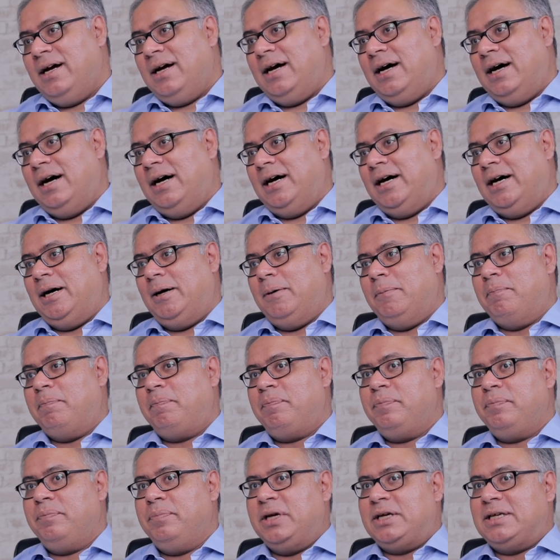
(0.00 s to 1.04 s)

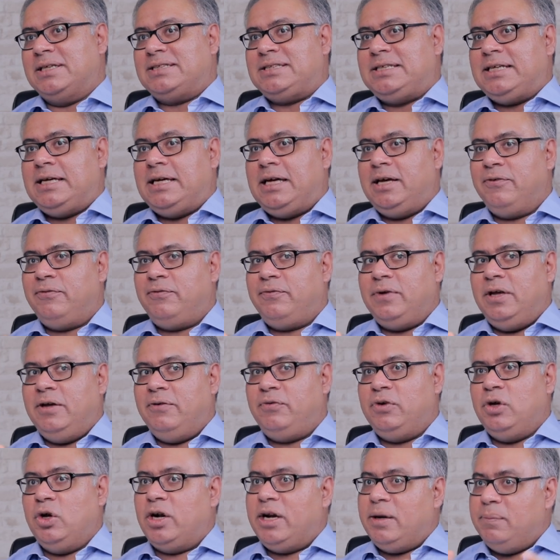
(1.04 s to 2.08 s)
Because see,
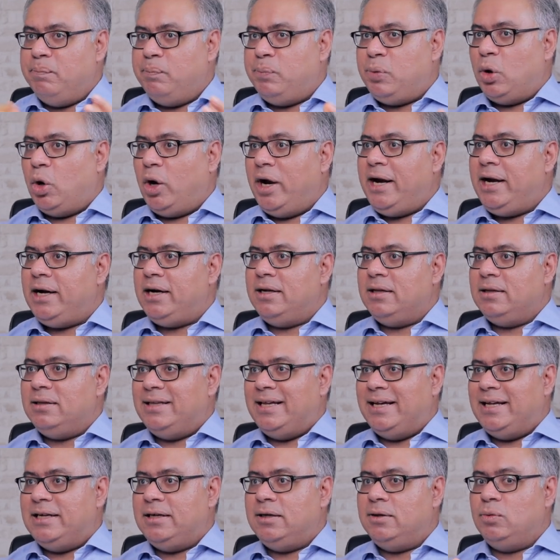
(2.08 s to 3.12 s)
if you're employed,
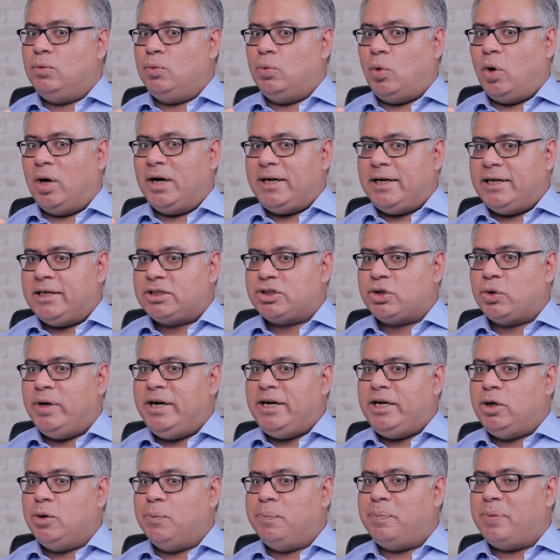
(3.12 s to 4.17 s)
then what it's
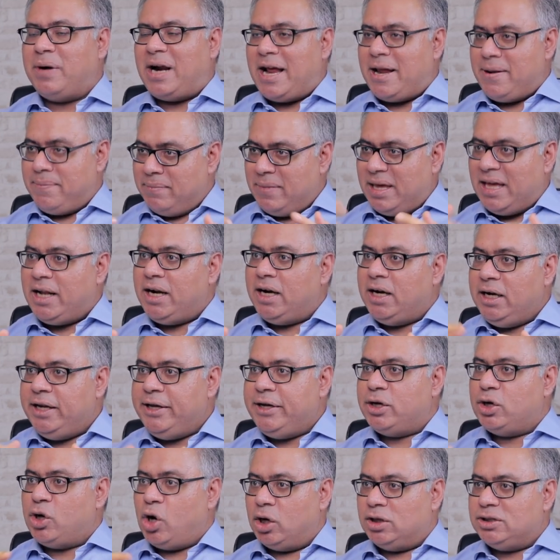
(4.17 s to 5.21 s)
going to primarily
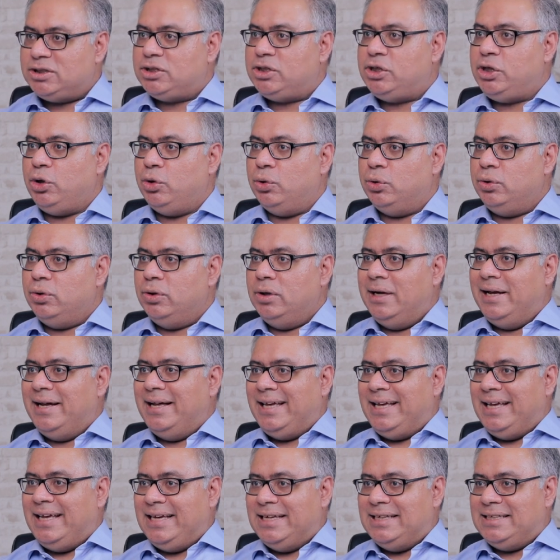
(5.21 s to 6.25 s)
cost you
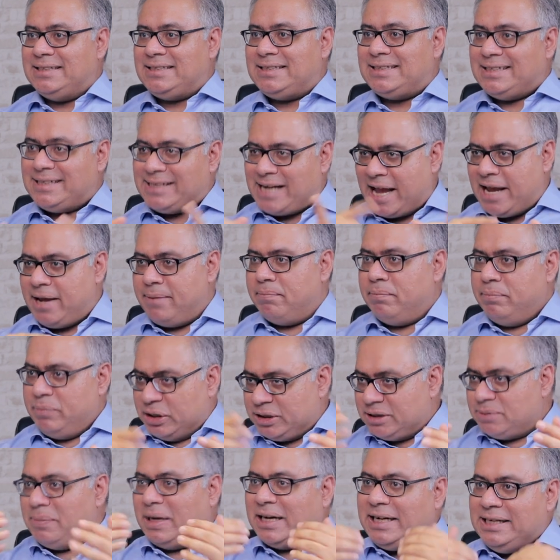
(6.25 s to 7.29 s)
is time,
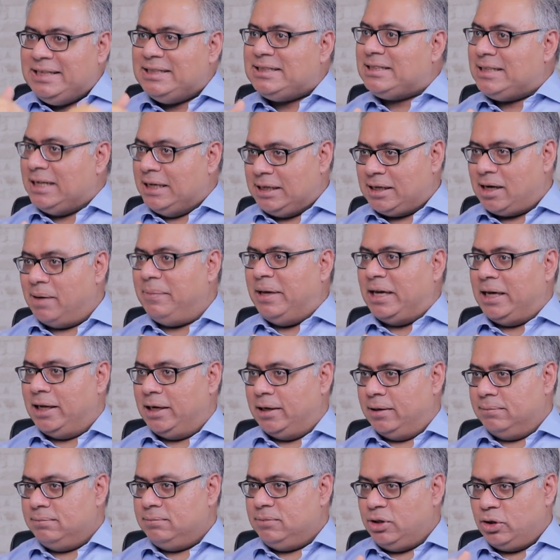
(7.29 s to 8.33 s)
because money is still coming
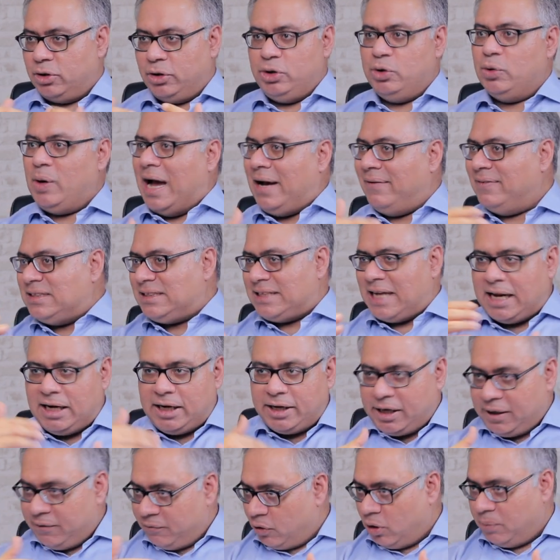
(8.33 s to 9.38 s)
in. You know, you have a
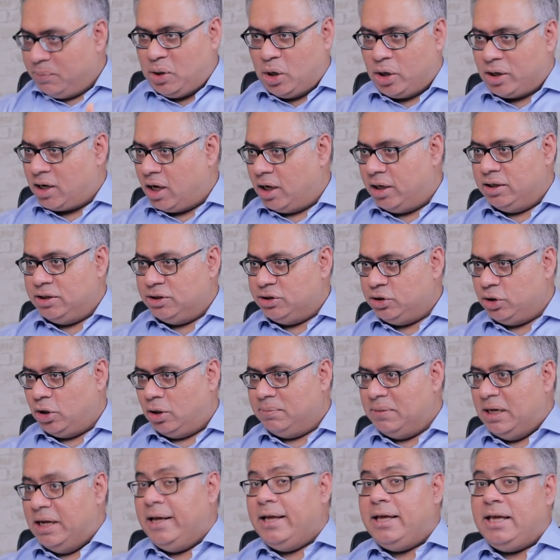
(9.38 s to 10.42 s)
salary from your current
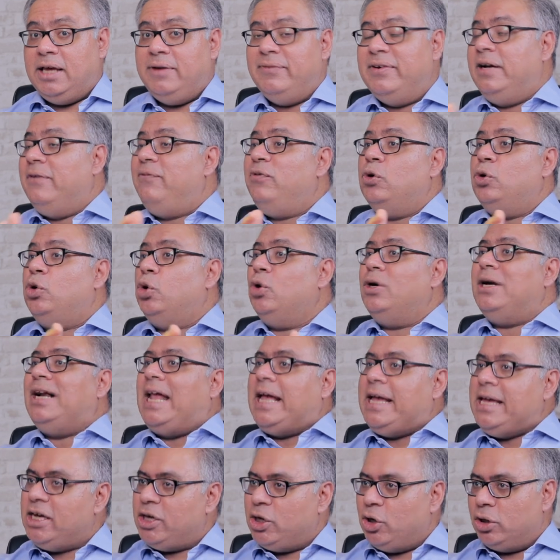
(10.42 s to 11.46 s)
job. Even if you don't
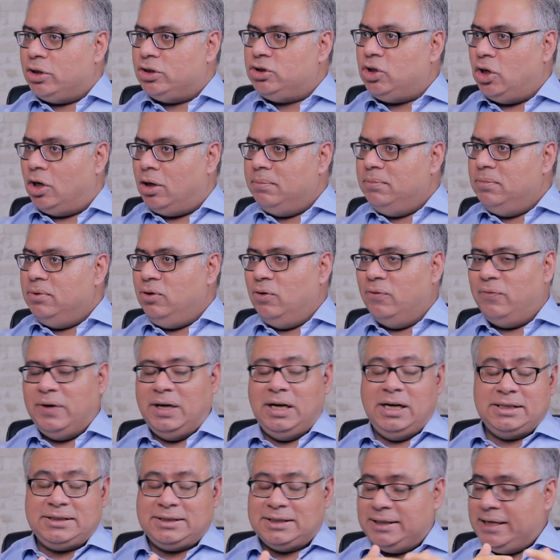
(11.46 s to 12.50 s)
like your job, you
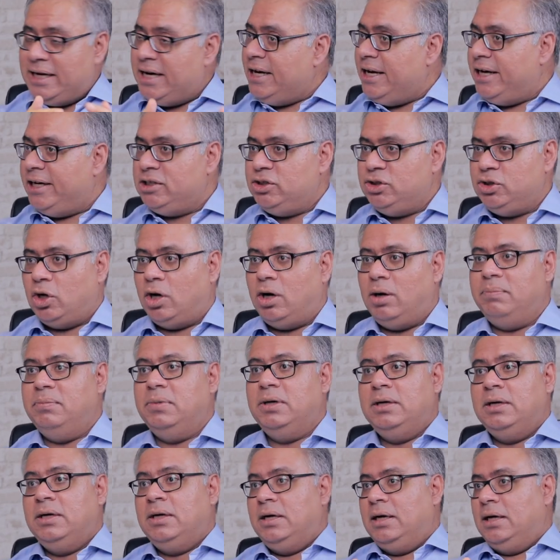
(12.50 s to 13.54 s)
feel it's a dead-end job,
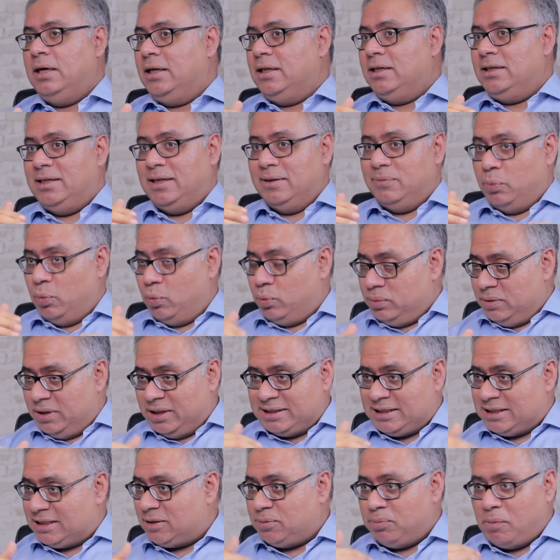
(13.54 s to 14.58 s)
the
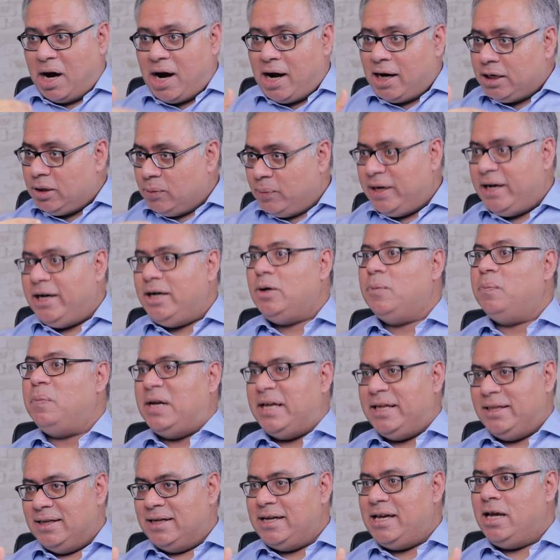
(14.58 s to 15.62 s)
smart way to
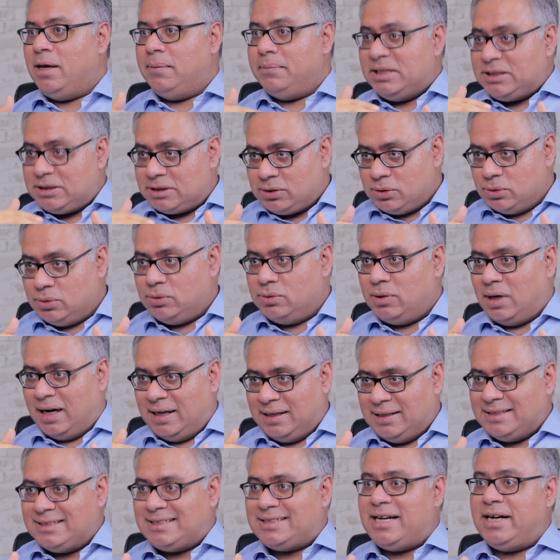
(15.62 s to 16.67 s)
play the game is to
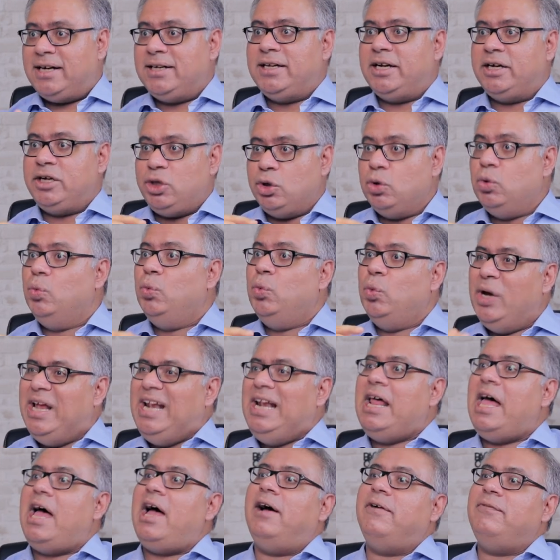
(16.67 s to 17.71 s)
understand that you
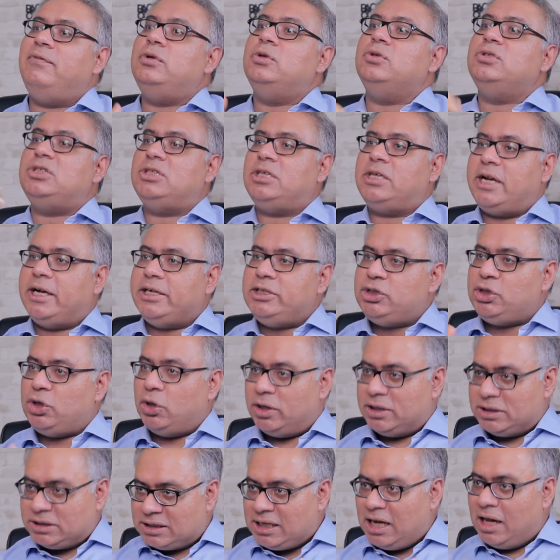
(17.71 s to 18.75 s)
will have to stretch
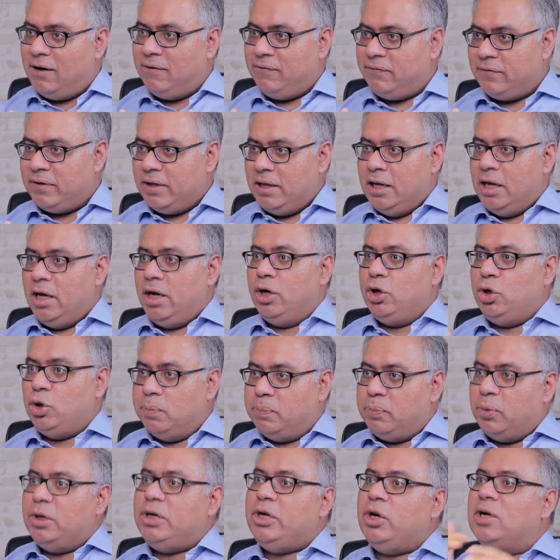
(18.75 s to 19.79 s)
yourself to
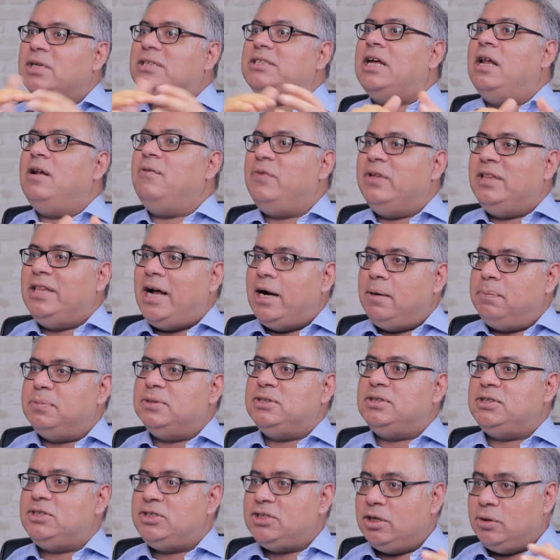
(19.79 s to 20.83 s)
put yourself in that
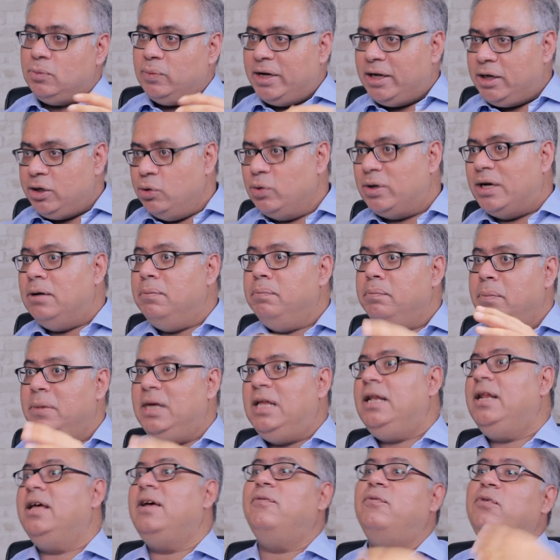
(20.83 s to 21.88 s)
position where you can
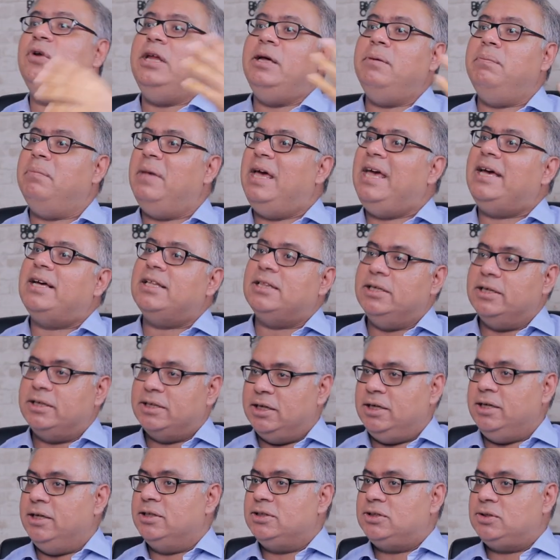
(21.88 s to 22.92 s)
meaningfully make the
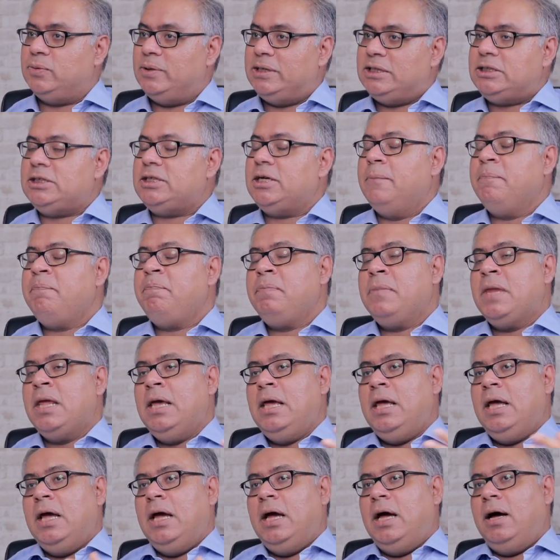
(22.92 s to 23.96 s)
career switch.
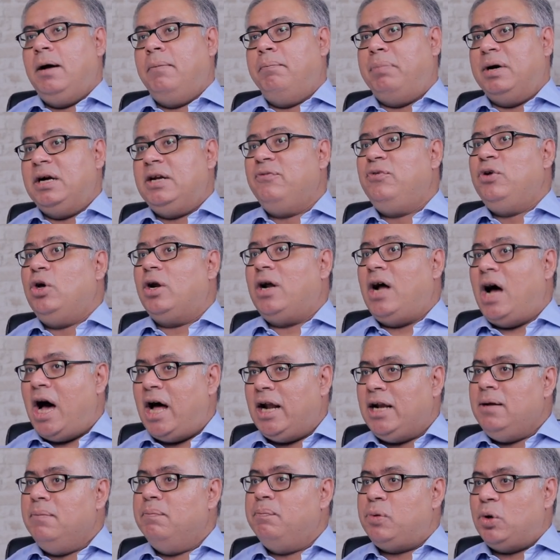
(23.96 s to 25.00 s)
But if you're
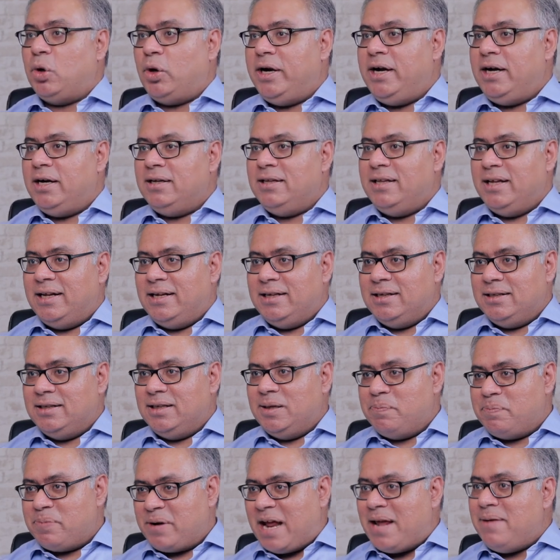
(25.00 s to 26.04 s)
unemployed, then
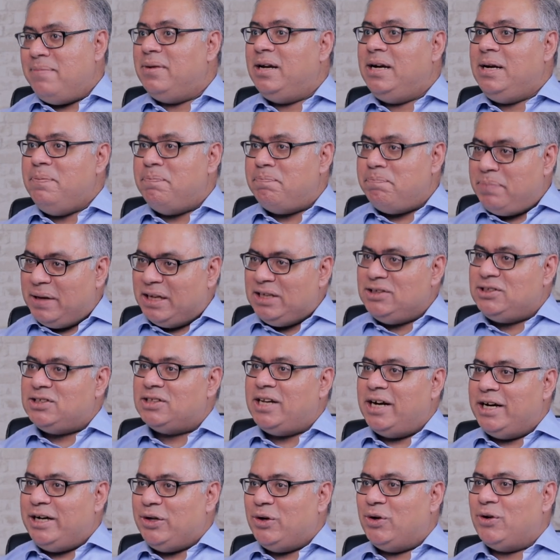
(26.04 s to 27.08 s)
the primary pinch
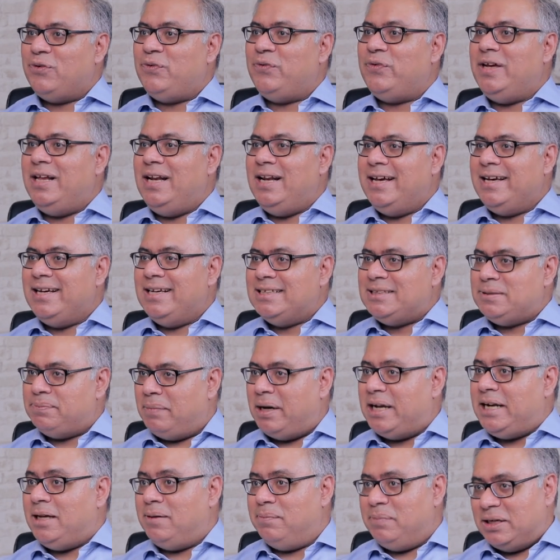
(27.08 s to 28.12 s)
that you're feeling is
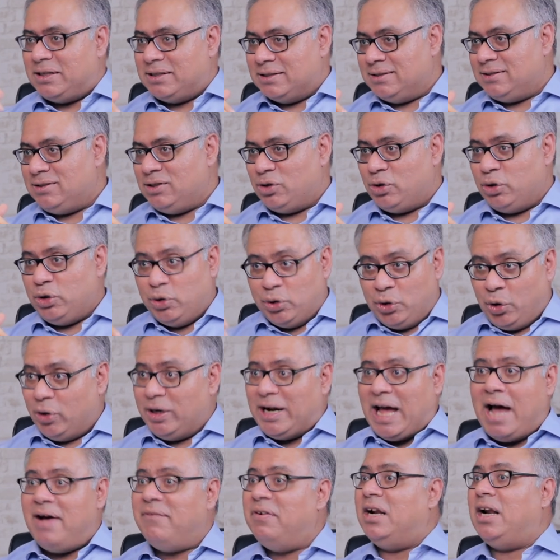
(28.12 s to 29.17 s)
money, because, you know, you
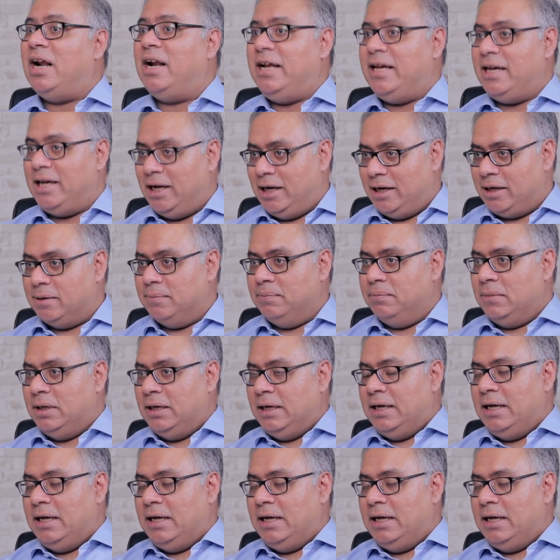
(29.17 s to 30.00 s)
don't have a running income.